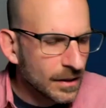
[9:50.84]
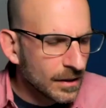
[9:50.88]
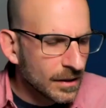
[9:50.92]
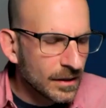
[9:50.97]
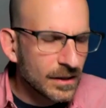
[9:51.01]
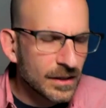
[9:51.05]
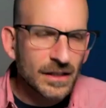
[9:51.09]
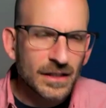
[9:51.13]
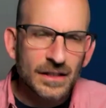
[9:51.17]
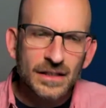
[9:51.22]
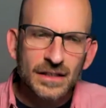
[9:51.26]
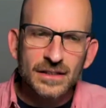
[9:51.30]

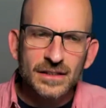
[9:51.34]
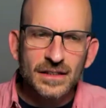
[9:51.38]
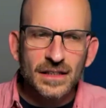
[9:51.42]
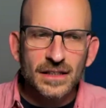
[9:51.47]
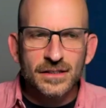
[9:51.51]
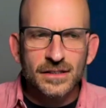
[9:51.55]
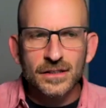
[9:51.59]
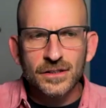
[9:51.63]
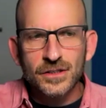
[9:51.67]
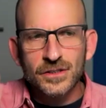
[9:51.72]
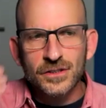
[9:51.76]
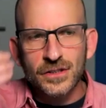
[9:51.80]
It's
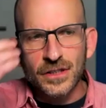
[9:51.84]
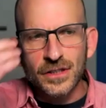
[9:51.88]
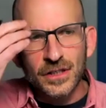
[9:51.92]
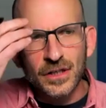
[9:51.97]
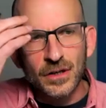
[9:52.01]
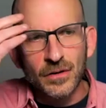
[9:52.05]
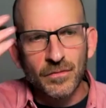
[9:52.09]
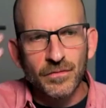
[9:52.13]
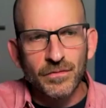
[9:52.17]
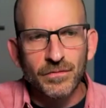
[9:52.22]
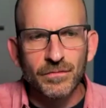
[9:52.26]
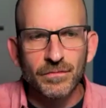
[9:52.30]
interesting,
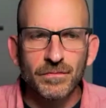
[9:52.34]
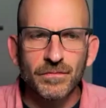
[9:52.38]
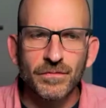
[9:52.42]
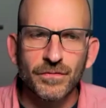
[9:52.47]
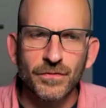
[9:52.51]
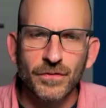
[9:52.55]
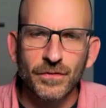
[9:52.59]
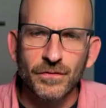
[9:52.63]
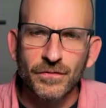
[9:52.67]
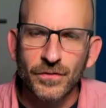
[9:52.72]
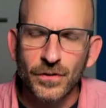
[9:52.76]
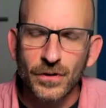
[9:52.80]

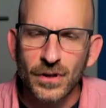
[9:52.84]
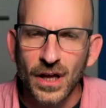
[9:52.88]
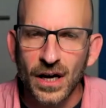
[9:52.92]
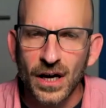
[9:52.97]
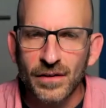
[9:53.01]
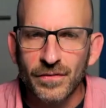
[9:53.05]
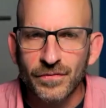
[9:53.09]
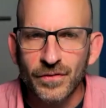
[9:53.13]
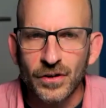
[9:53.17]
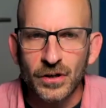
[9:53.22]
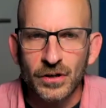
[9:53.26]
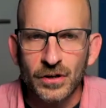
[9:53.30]
for a lot of
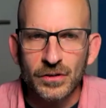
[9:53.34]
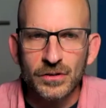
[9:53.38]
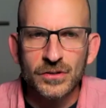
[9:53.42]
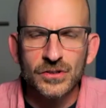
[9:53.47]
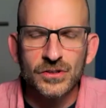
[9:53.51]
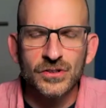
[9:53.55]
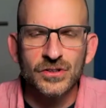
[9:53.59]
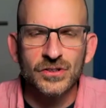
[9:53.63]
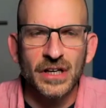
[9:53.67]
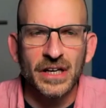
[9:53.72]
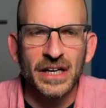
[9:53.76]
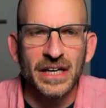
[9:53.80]

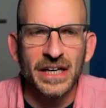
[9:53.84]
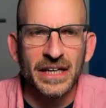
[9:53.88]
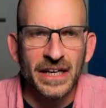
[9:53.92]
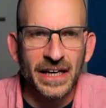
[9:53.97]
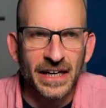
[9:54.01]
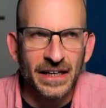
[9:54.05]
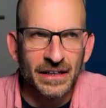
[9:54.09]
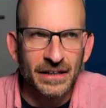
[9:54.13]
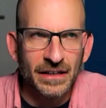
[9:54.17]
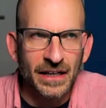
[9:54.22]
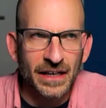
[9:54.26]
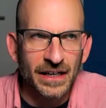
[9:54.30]
folks,
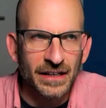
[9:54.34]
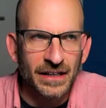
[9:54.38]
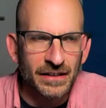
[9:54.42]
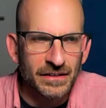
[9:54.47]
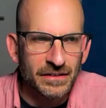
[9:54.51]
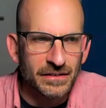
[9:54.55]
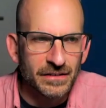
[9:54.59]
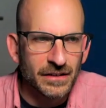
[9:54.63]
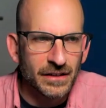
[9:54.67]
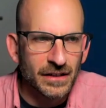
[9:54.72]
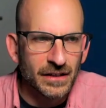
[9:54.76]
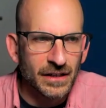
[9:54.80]
and
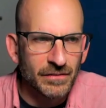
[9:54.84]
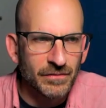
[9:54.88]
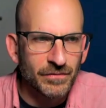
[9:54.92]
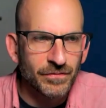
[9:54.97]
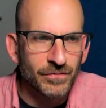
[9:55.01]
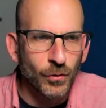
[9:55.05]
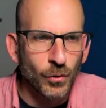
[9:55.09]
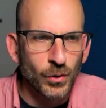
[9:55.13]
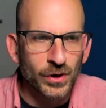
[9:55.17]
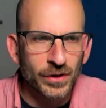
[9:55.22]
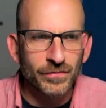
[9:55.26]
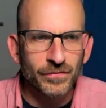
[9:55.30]

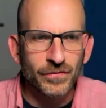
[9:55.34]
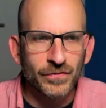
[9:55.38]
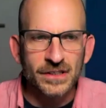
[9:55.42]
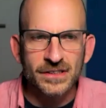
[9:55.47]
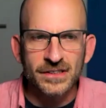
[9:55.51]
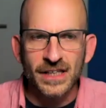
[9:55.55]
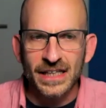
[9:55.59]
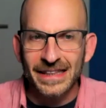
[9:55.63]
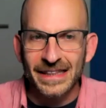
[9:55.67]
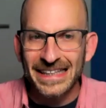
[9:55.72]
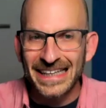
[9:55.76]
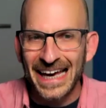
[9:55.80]
40 feels
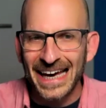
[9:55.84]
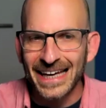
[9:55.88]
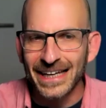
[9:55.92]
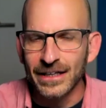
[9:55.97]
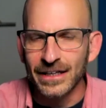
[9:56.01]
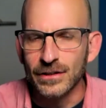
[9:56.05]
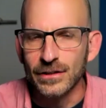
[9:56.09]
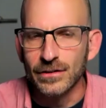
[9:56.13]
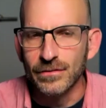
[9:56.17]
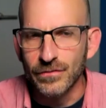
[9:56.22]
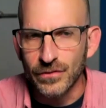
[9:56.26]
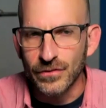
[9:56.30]
like the
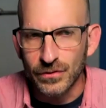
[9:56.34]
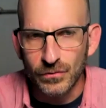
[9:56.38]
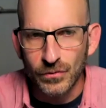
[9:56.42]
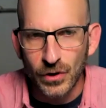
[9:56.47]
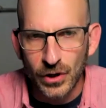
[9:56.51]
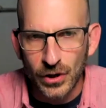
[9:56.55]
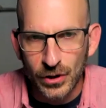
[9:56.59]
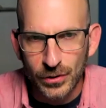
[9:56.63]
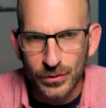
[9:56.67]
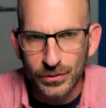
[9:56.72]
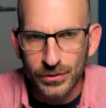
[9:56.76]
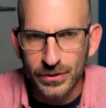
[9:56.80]
end of the
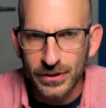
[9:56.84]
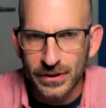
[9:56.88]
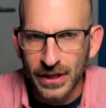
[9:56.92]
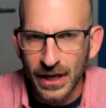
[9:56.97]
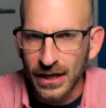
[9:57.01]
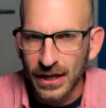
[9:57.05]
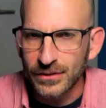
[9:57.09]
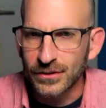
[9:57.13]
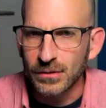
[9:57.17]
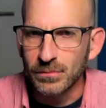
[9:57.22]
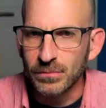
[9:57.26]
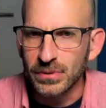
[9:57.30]
road,
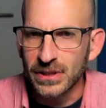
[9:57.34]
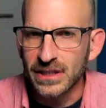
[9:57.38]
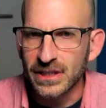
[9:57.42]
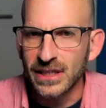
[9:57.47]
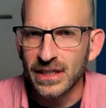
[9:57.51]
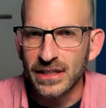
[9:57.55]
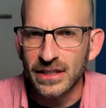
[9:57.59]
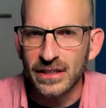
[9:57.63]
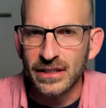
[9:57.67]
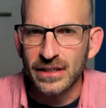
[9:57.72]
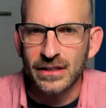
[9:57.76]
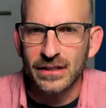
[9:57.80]
not the
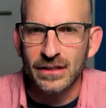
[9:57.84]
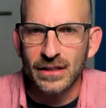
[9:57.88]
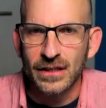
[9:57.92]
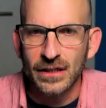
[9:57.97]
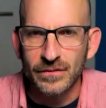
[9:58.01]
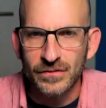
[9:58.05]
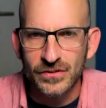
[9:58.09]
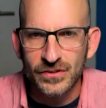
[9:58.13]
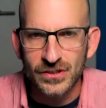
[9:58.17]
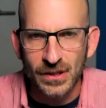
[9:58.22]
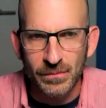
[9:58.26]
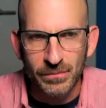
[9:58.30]
beginning of
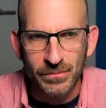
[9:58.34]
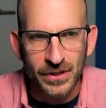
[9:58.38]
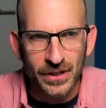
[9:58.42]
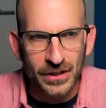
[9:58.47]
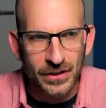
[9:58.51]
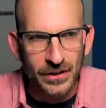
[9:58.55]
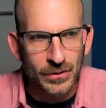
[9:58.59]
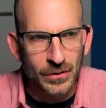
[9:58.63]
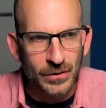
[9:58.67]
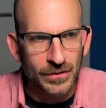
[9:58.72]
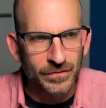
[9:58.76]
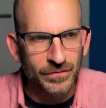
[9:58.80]
something
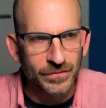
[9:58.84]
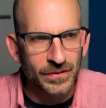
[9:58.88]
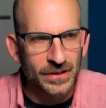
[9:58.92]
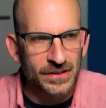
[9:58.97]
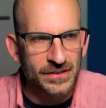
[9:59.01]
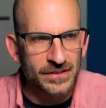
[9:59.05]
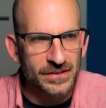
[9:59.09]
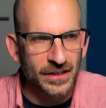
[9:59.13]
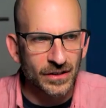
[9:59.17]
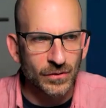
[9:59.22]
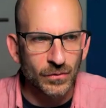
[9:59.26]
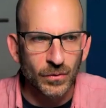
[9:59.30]
new. It feels
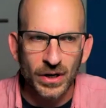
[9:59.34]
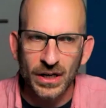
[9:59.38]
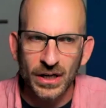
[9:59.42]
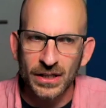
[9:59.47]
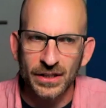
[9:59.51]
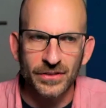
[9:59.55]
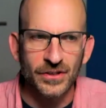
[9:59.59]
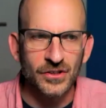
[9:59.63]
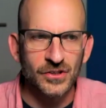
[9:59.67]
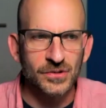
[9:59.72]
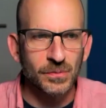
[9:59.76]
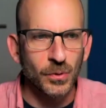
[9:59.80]
like, well, at
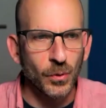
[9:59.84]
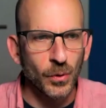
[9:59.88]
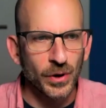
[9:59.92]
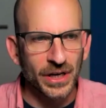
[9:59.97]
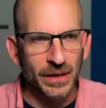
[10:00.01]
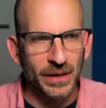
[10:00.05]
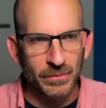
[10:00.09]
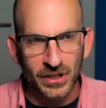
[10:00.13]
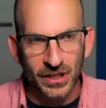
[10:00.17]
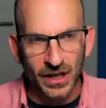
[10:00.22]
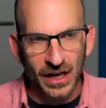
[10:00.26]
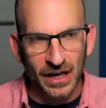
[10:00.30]
this point,
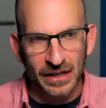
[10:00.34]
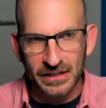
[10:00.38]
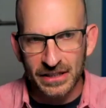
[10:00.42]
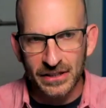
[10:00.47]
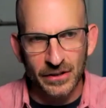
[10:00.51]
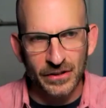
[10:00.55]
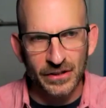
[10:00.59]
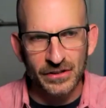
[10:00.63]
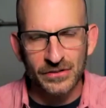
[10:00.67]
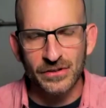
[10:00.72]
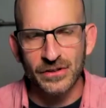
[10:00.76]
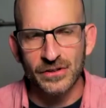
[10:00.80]

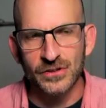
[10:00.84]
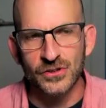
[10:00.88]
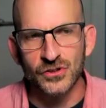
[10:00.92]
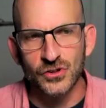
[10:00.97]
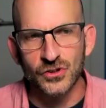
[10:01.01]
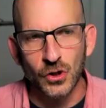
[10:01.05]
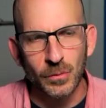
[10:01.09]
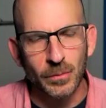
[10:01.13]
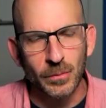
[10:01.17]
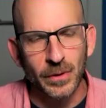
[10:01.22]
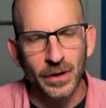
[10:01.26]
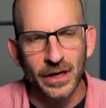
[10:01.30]
there's
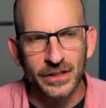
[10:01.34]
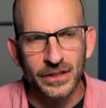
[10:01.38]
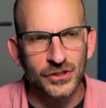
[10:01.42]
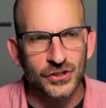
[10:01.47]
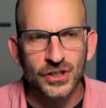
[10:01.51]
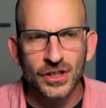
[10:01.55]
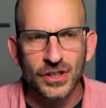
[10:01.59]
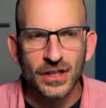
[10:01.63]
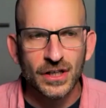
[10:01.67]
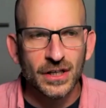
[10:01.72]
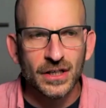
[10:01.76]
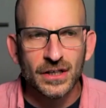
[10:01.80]
so much
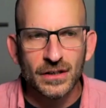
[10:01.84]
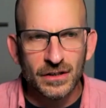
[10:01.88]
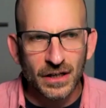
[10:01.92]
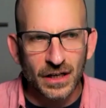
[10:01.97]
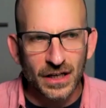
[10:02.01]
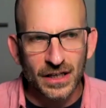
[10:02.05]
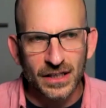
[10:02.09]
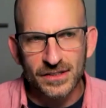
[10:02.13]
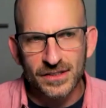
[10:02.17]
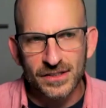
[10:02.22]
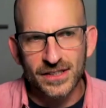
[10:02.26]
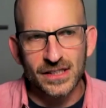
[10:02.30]

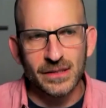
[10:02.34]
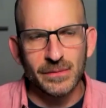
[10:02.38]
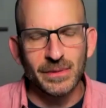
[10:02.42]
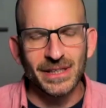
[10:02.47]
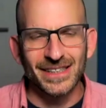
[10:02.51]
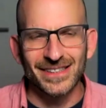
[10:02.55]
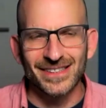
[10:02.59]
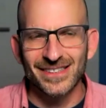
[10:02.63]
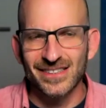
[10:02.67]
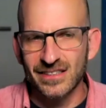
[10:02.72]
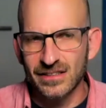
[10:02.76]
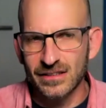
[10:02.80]
seeming
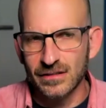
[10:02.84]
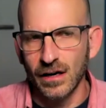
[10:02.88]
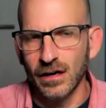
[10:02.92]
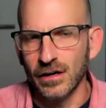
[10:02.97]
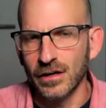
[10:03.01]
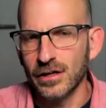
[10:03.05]
sunk